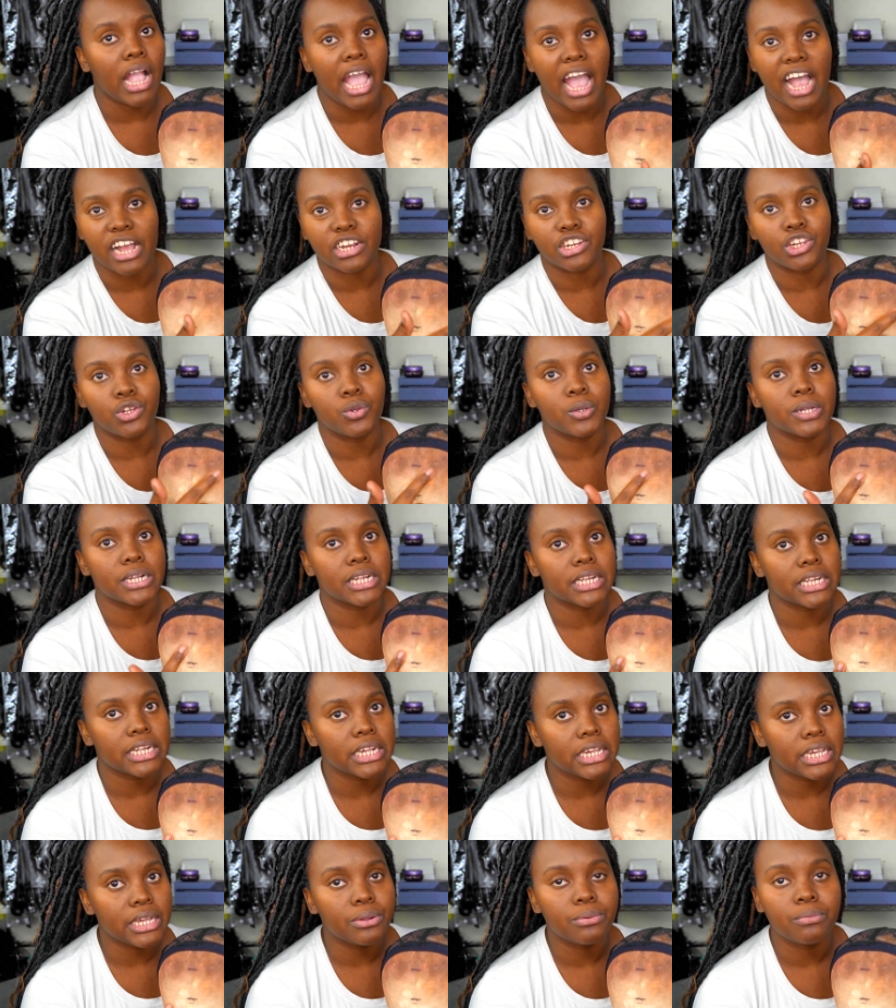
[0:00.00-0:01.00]
As you can
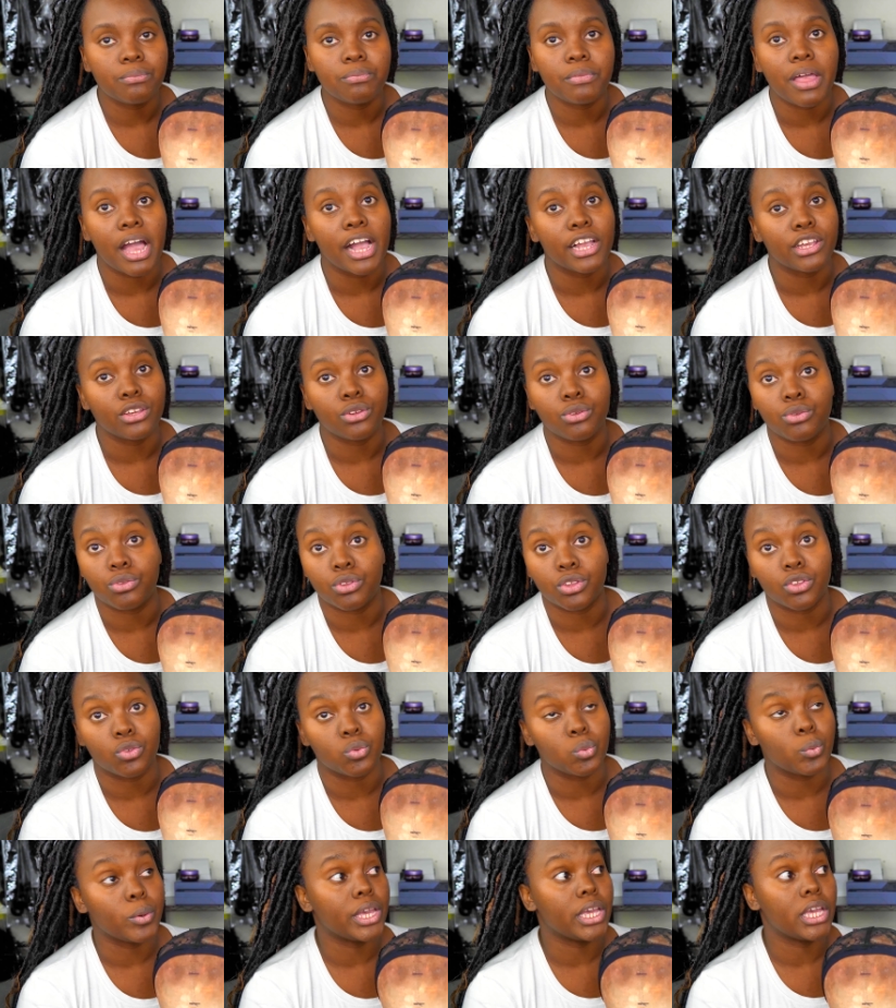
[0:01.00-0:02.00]
see, I use
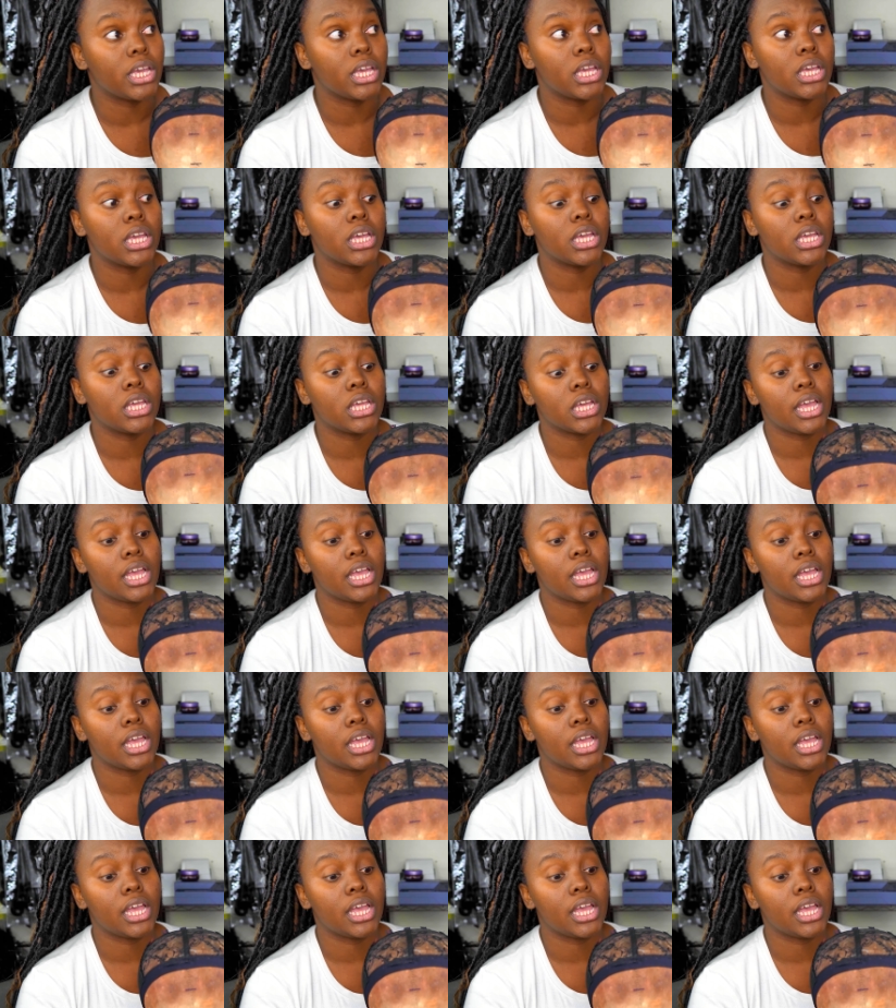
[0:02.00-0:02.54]
this wig